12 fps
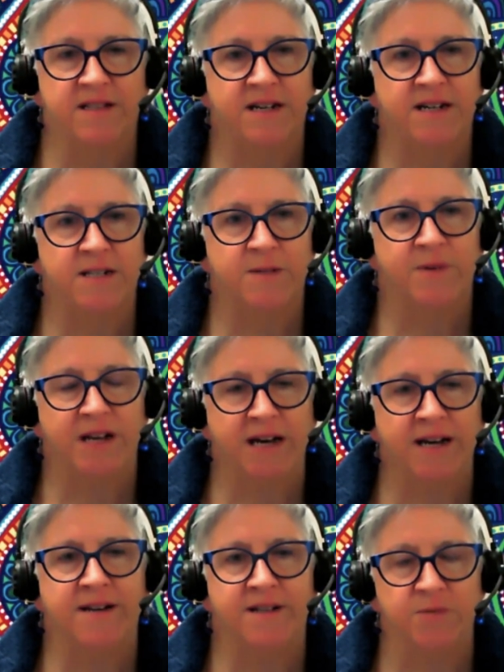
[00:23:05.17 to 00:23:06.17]
states, but
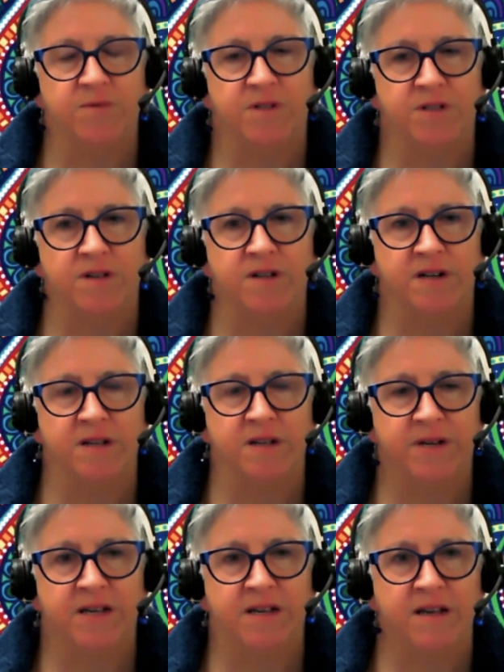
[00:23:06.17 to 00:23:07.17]
ADIS would certainly
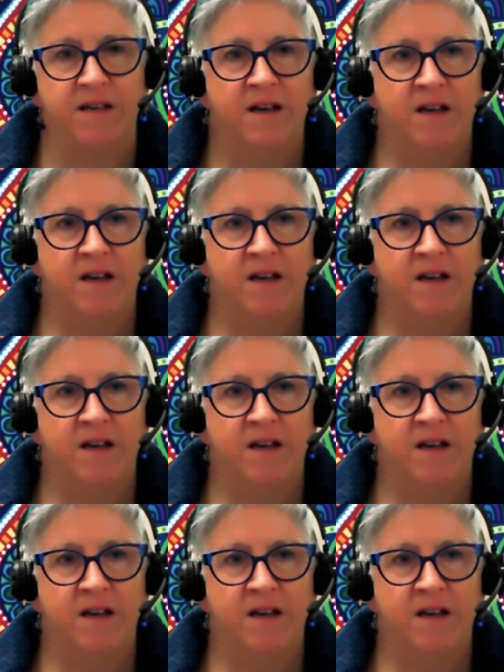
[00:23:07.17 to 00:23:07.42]
be